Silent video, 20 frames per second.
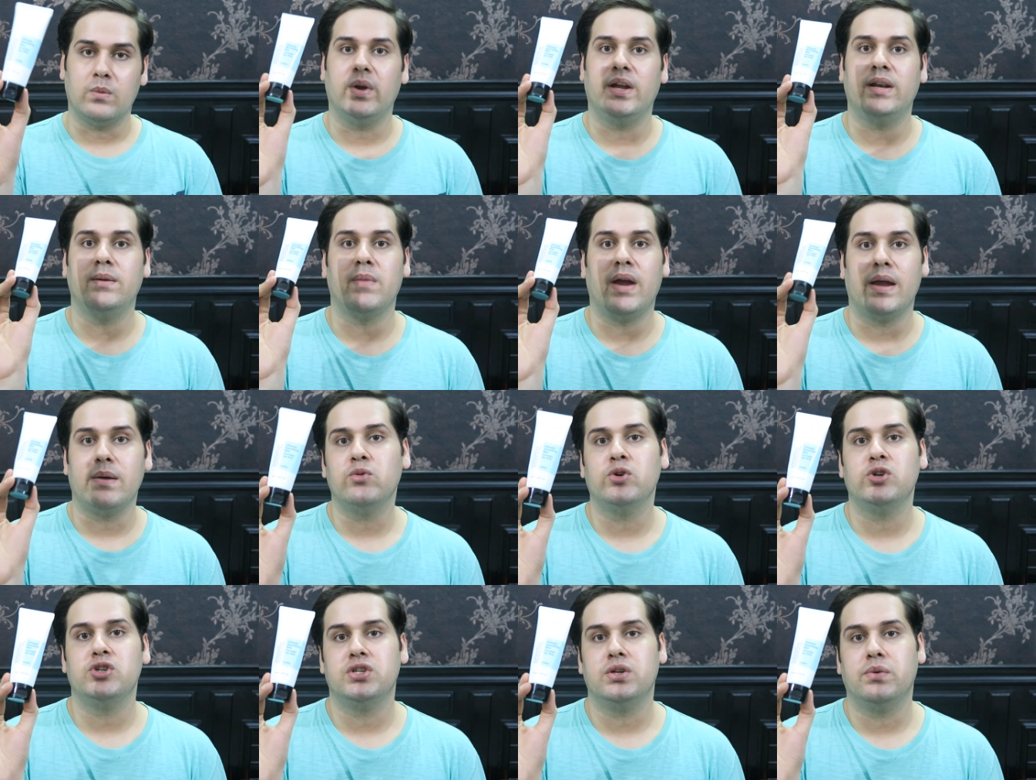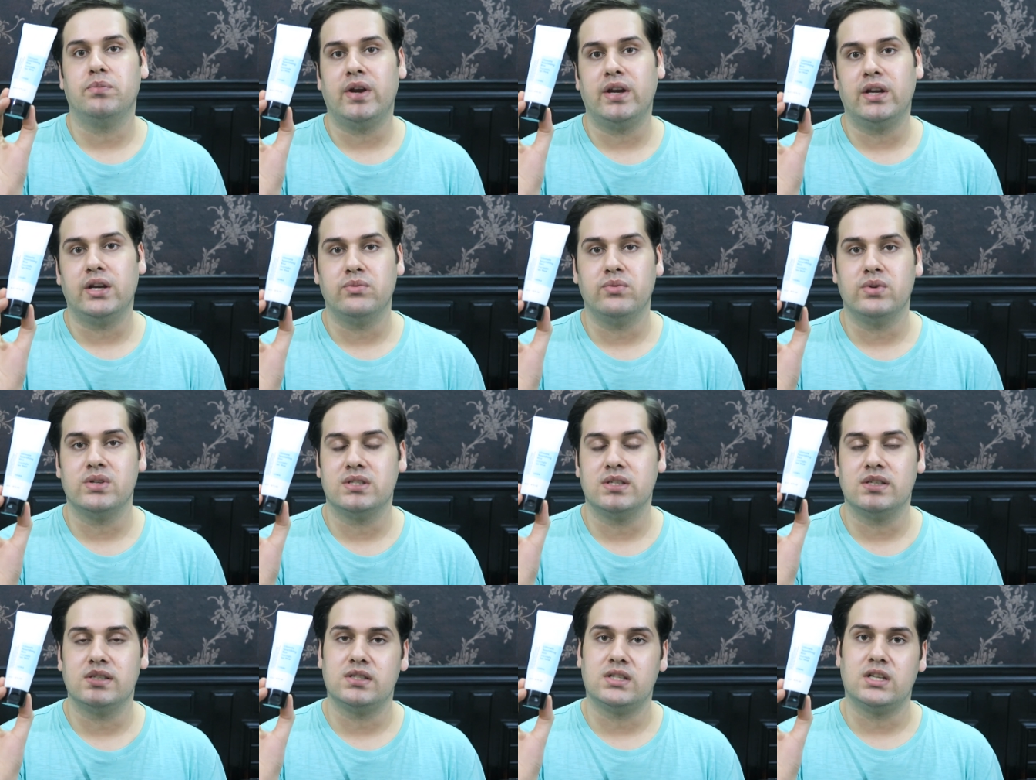When my moisture barrier
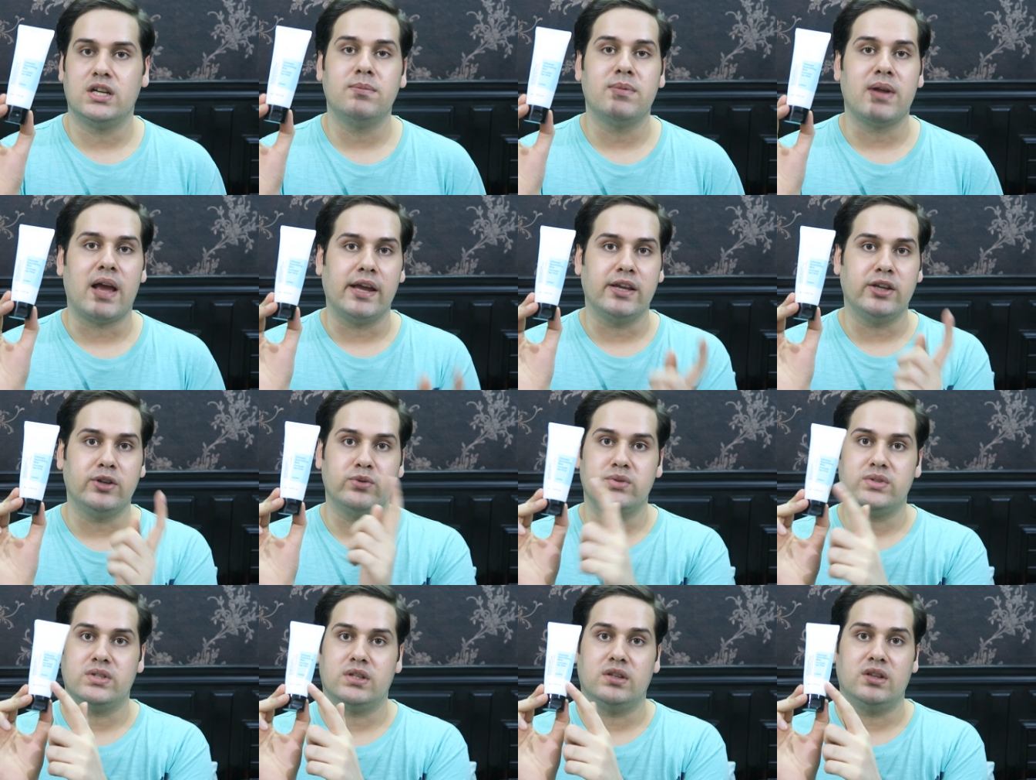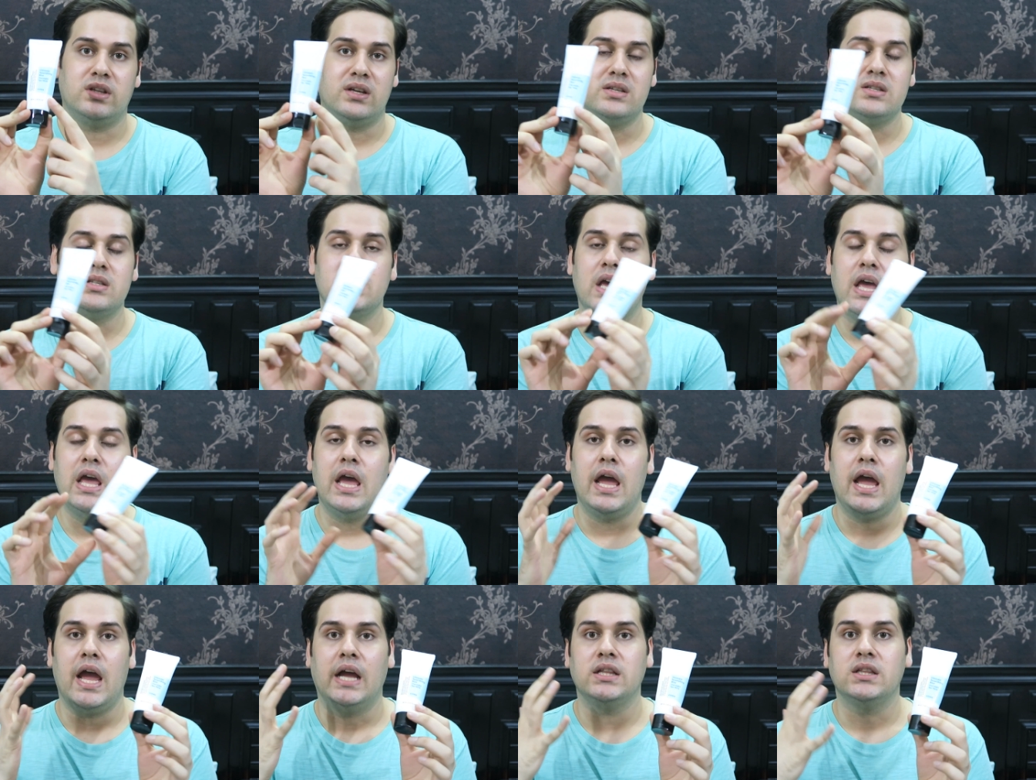was disturbed, I used this
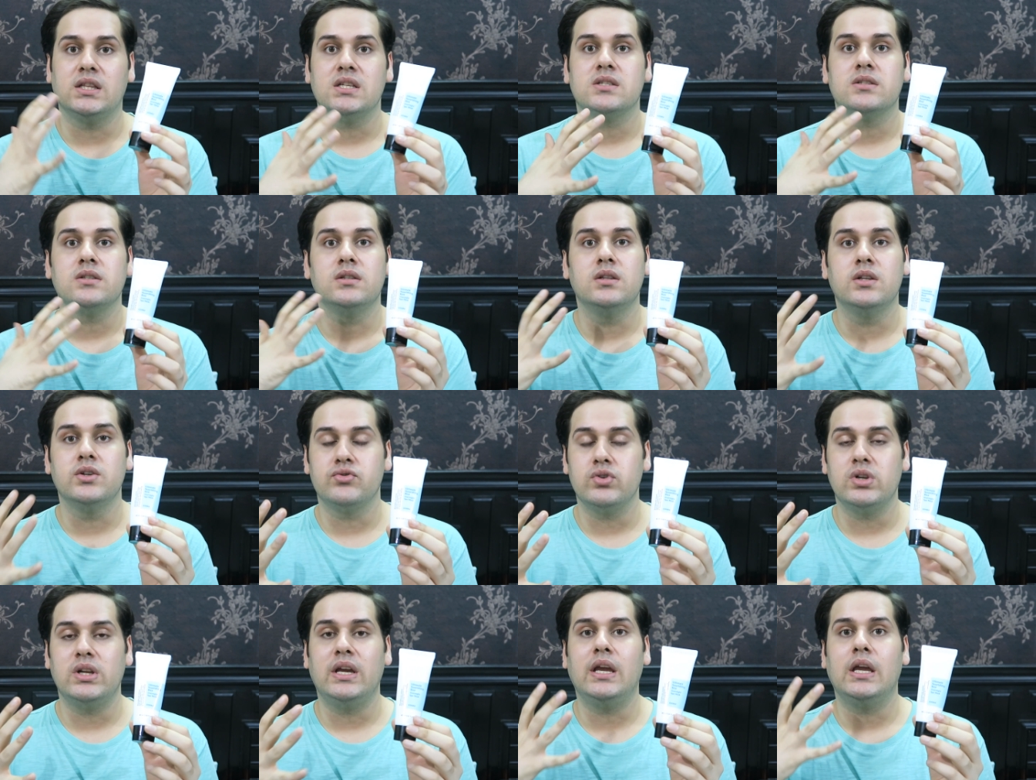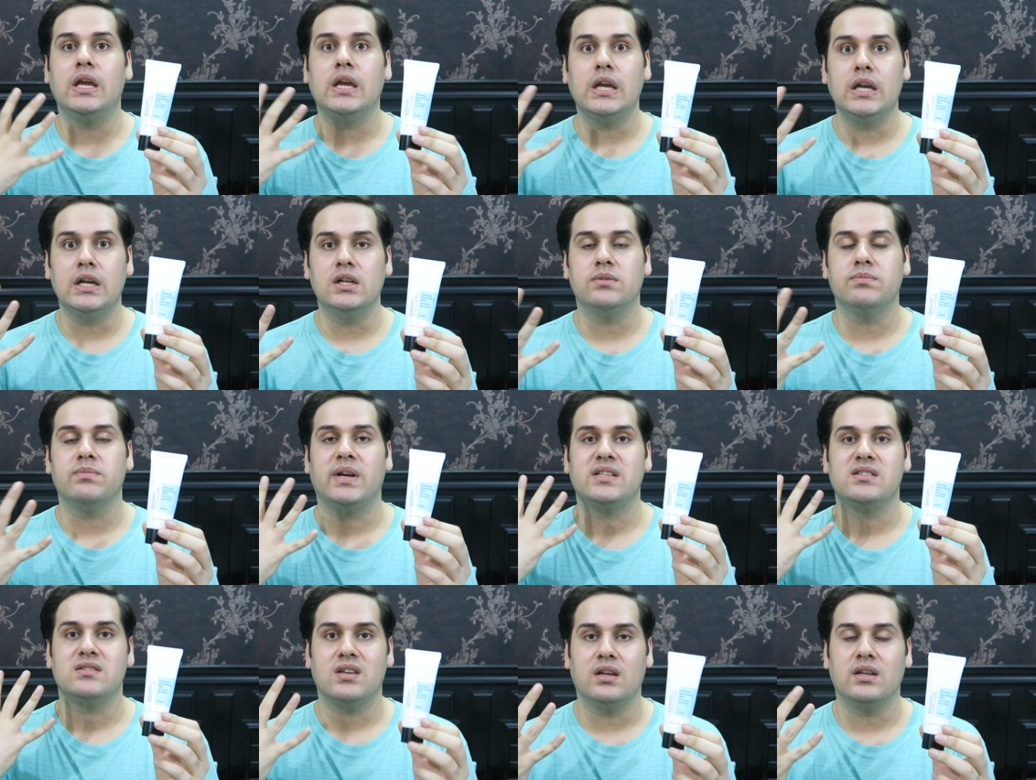and this literally healed
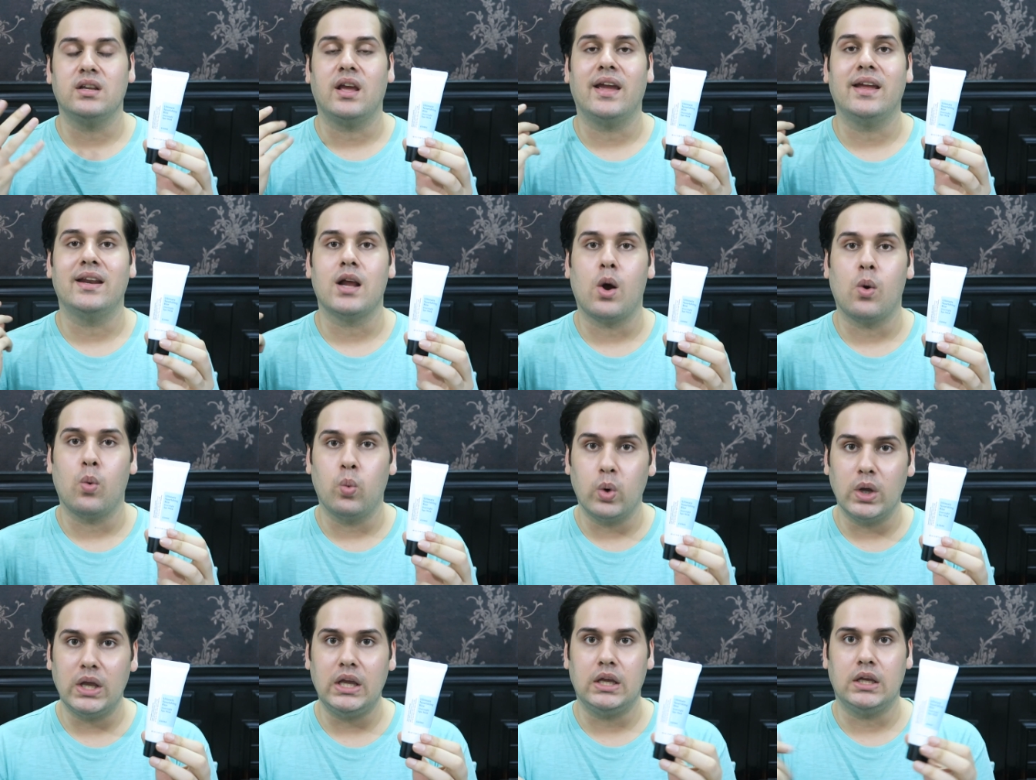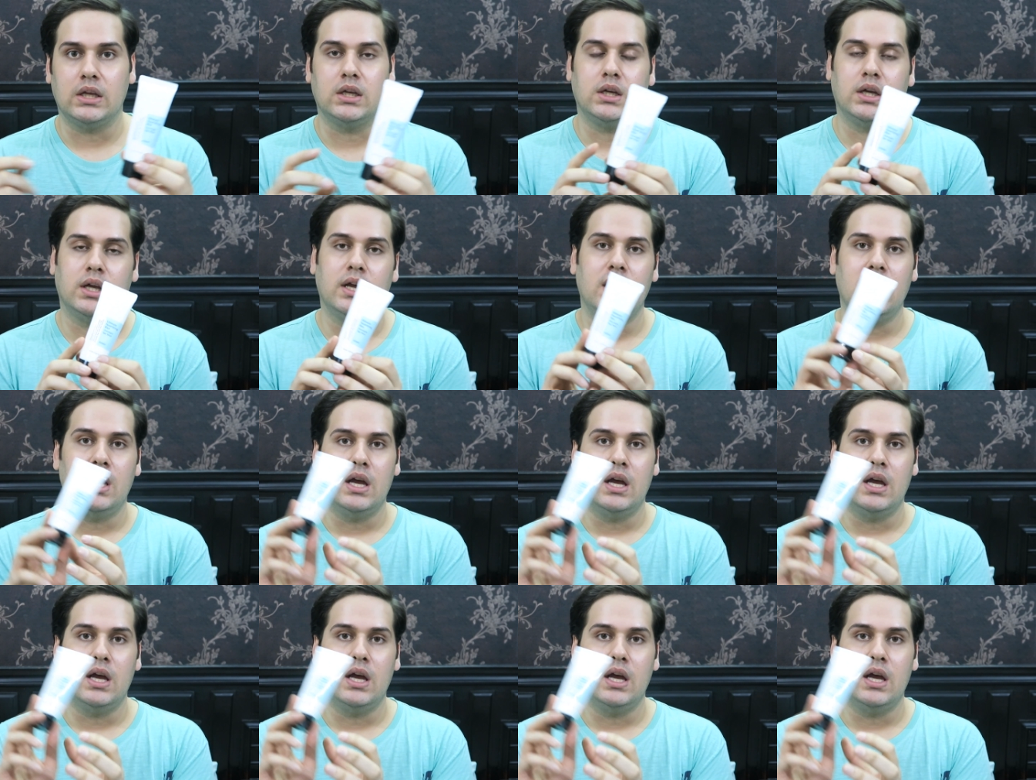my skin in a week.